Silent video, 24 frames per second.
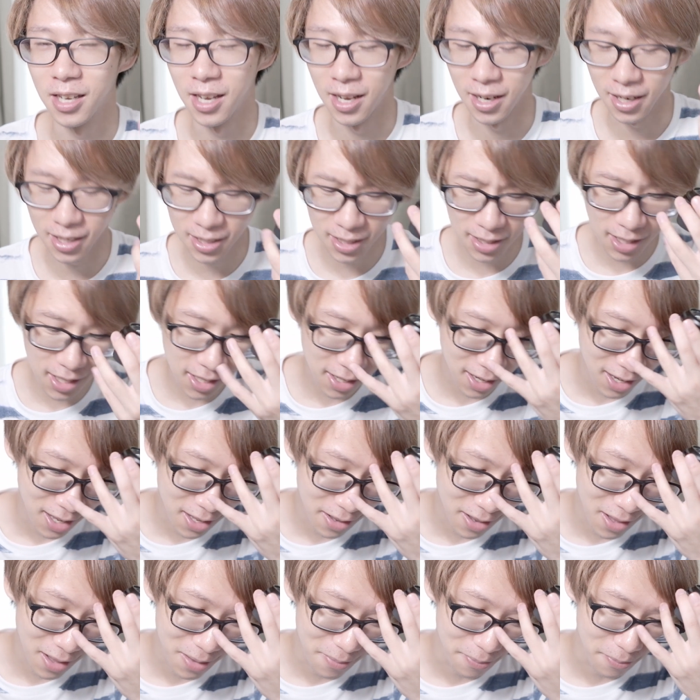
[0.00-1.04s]
And it's like,
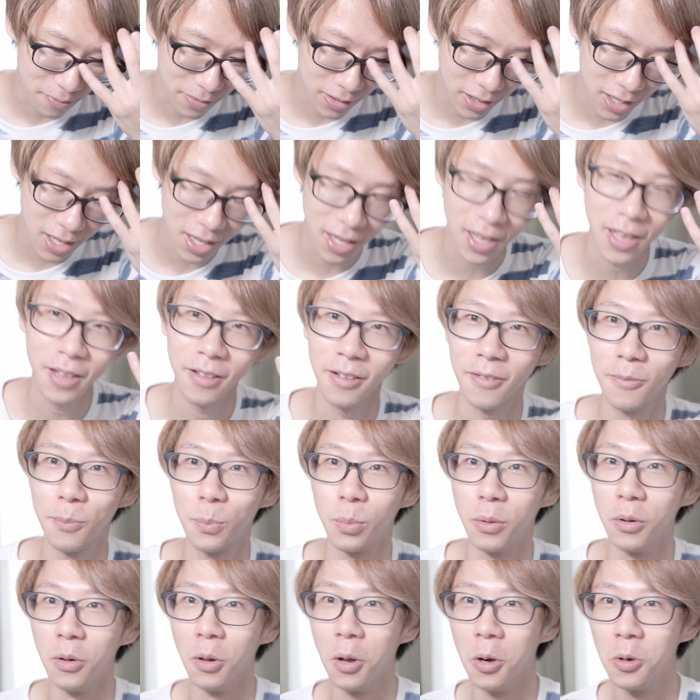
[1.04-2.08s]
it
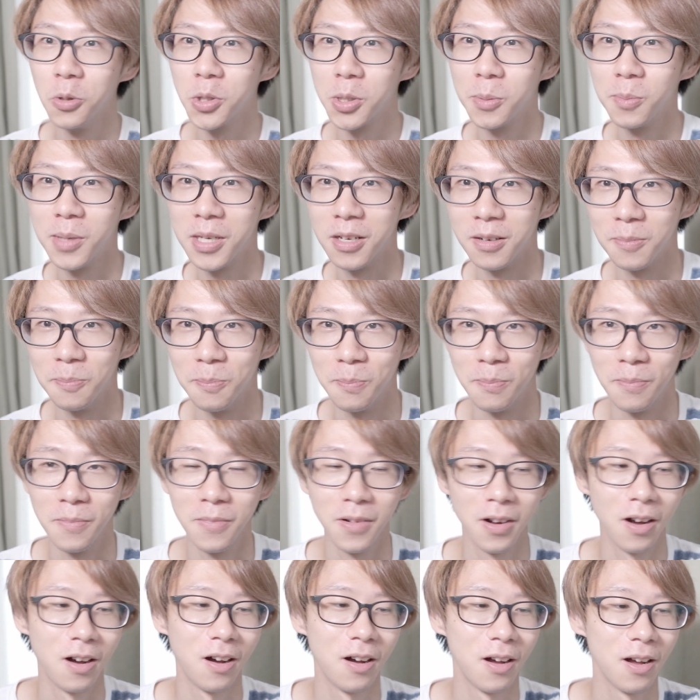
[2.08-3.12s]
blows me
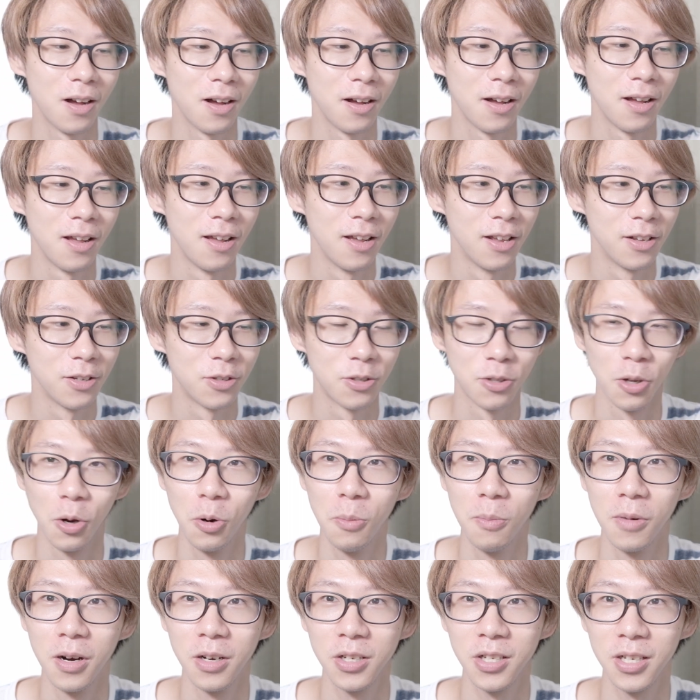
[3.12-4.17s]
so
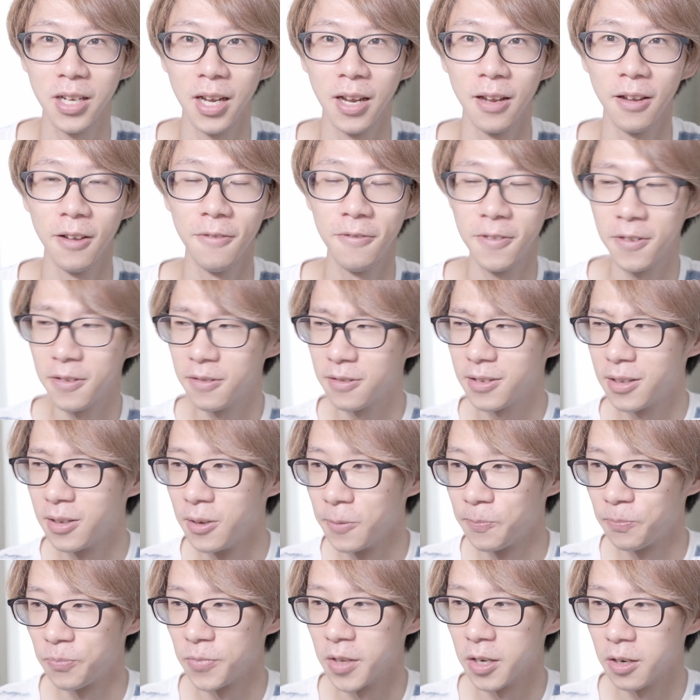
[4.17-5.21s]
much that if you
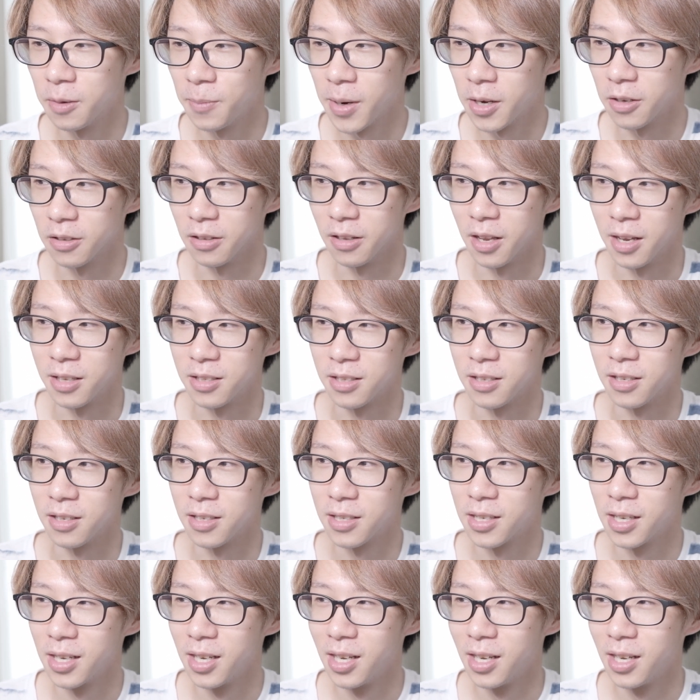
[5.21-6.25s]
know about
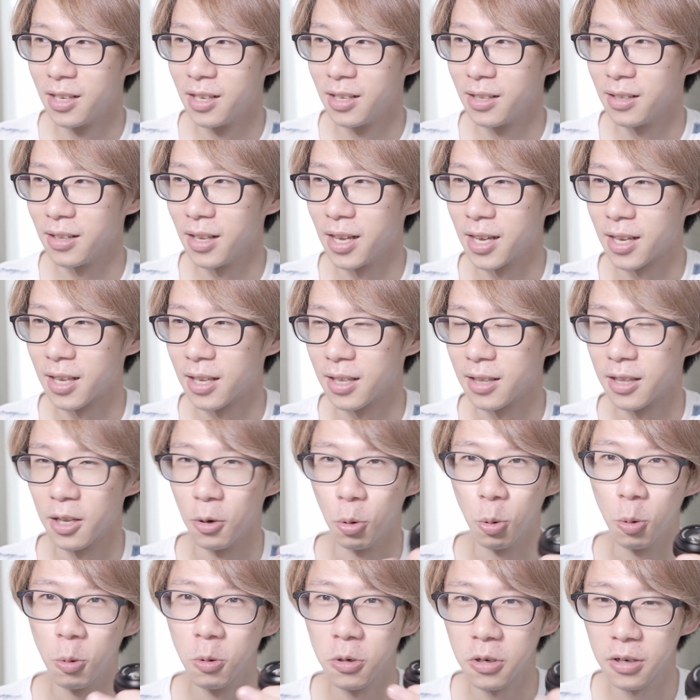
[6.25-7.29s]
lenses, like the
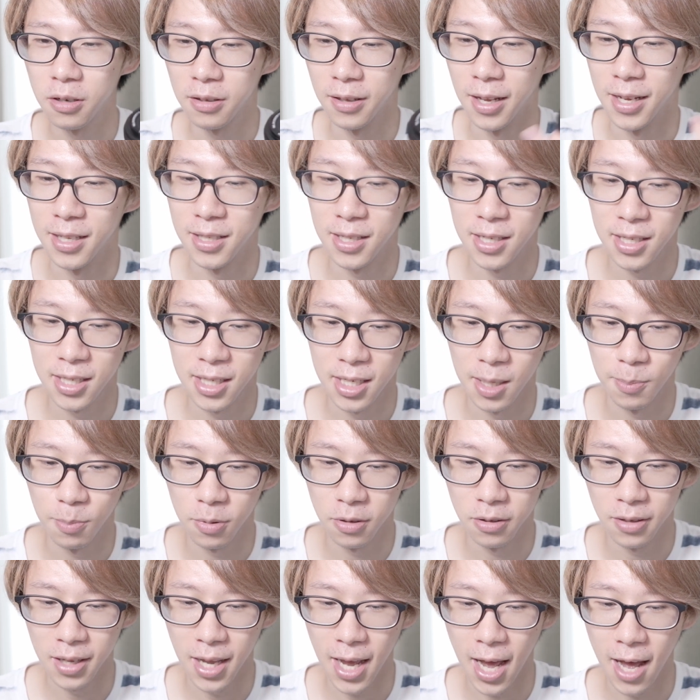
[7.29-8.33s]
older lenses
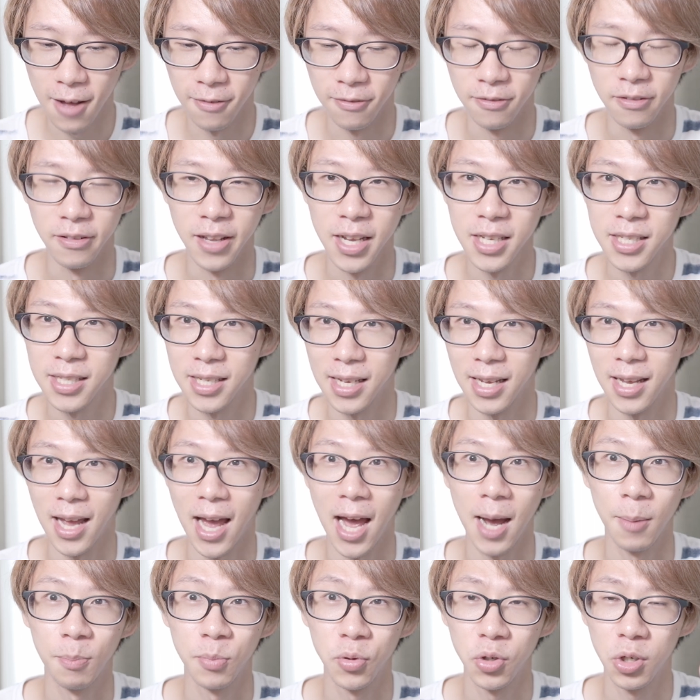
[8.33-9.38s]
typically have less
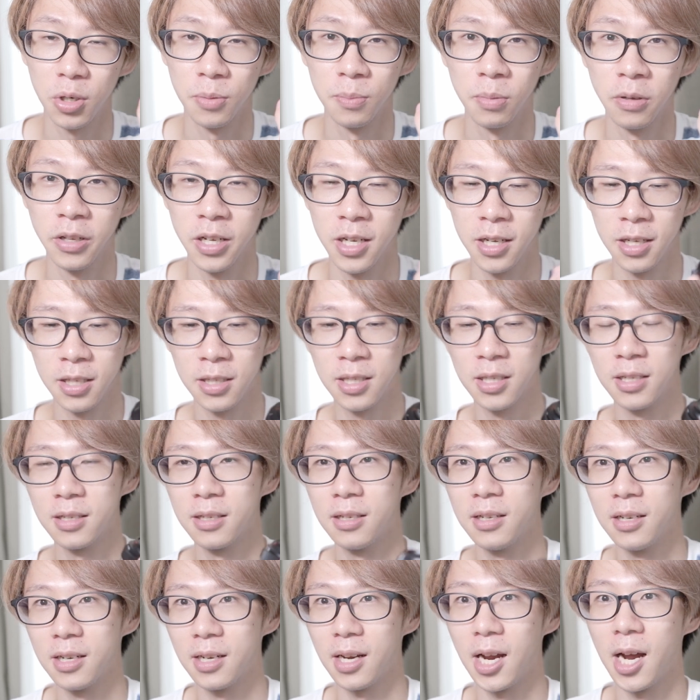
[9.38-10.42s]
aperture blades,
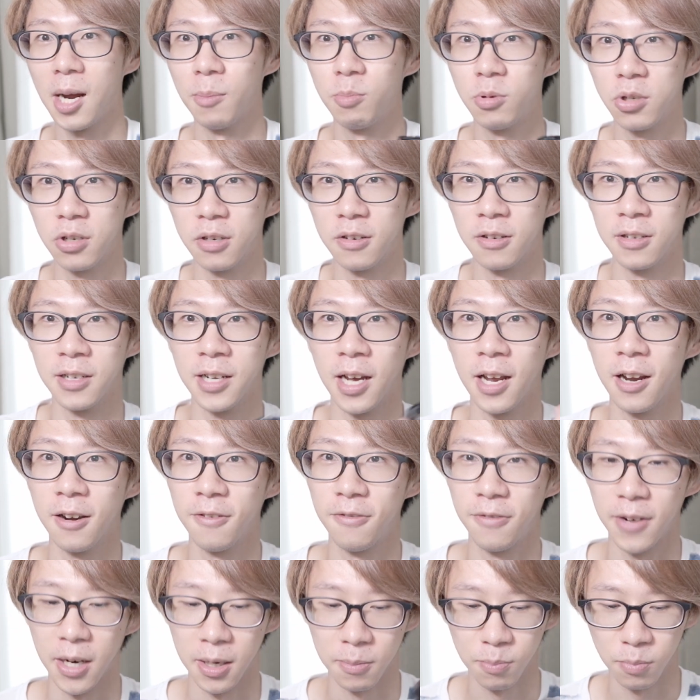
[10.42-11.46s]
aperture
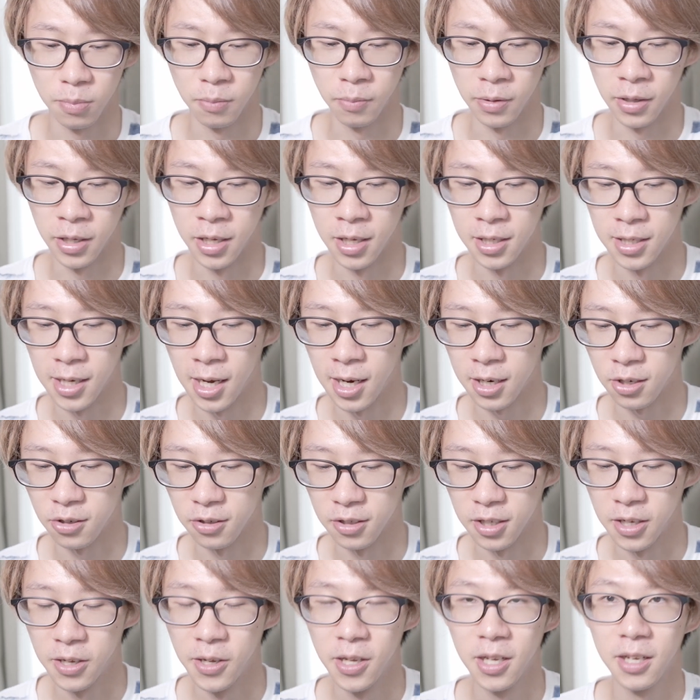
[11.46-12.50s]
diaphragm blades
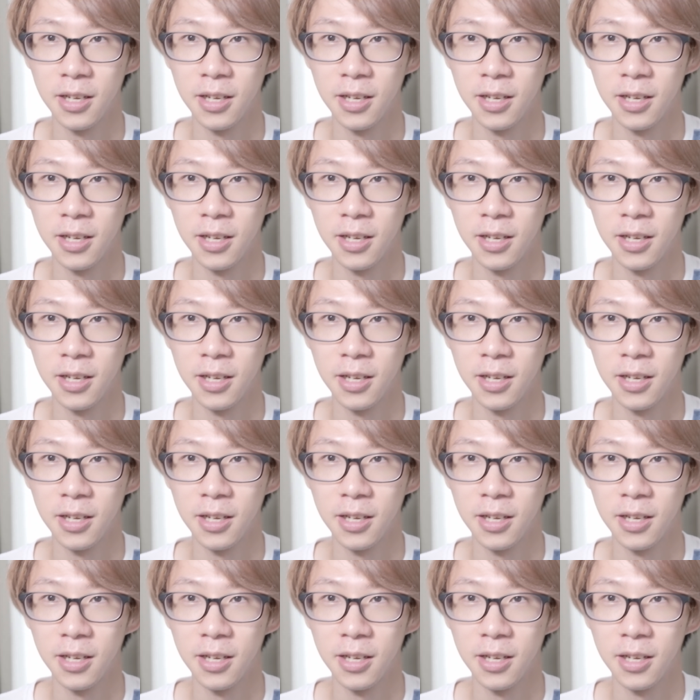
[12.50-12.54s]
actually.